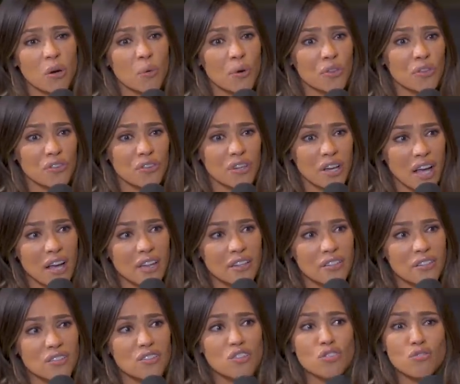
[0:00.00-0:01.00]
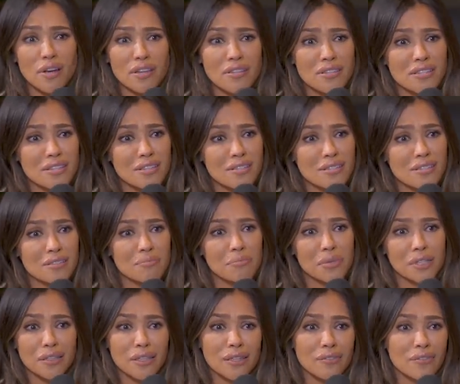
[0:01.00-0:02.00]
Go with your gut, trust it,
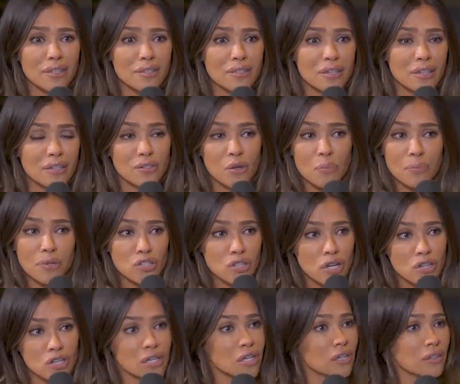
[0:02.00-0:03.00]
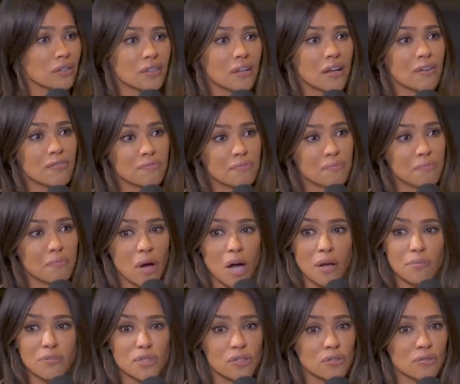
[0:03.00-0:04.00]
believe it, and don't be judgy of
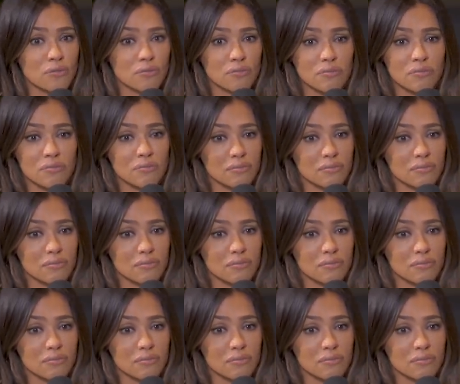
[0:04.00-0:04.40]
moms who